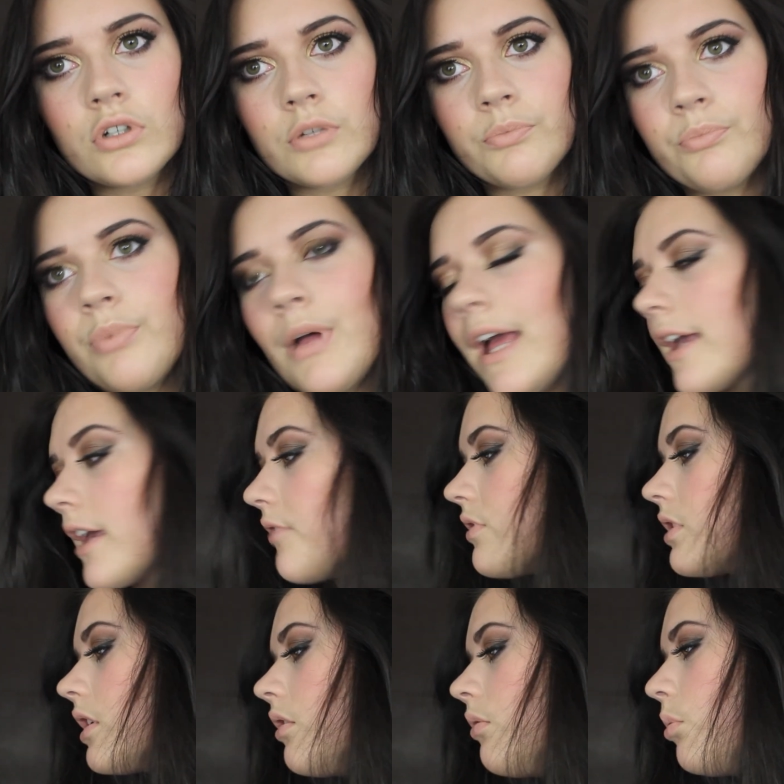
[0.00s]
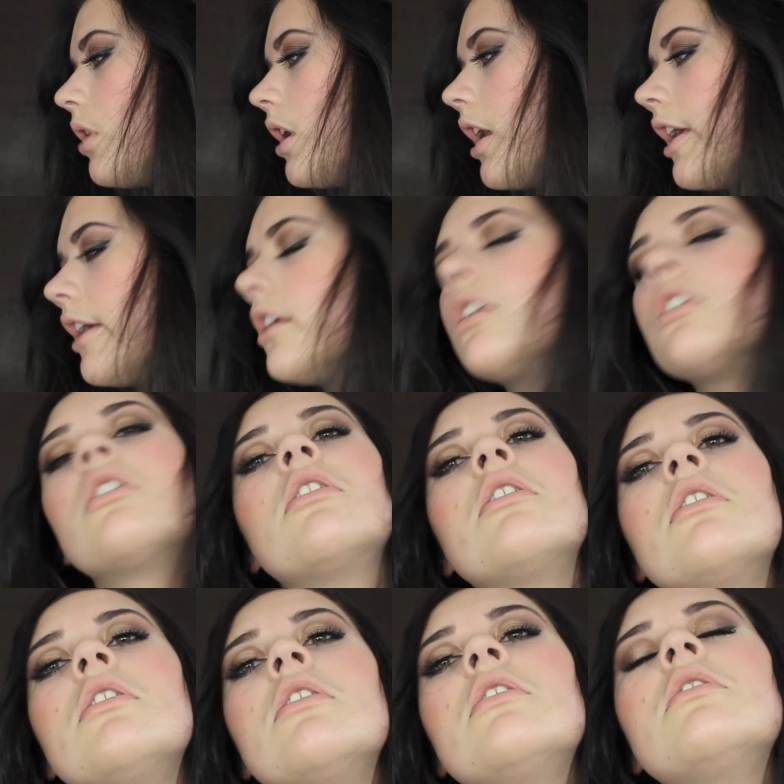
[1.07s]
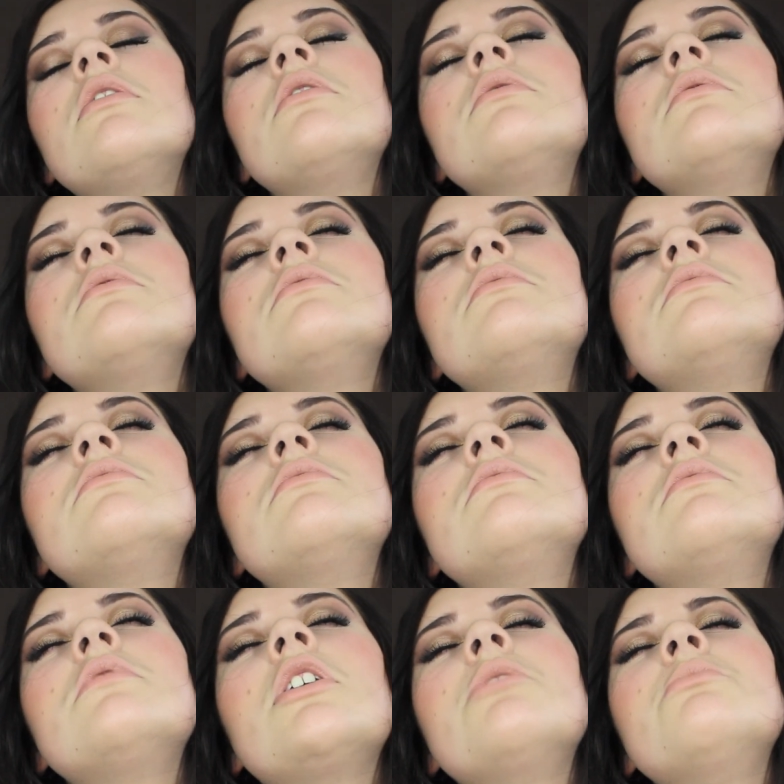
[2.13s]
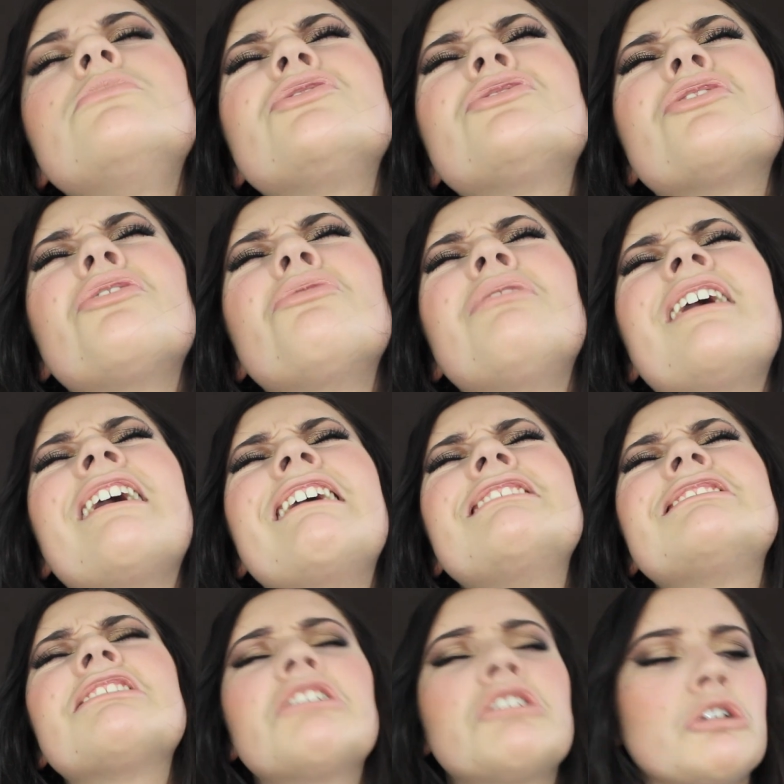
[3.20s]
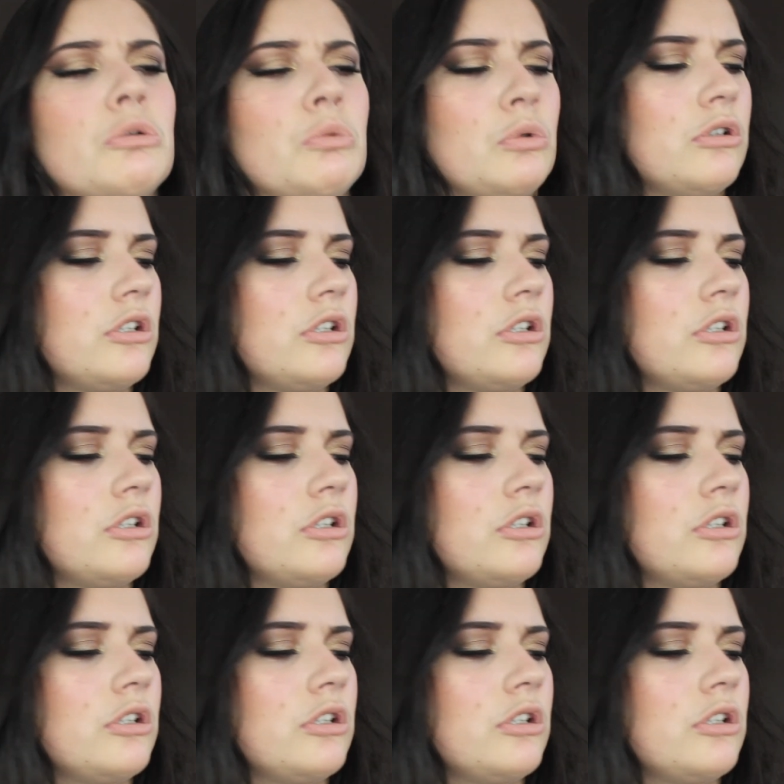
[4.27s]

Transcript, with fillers: gotta pack everything away. I'm so lazy, I don't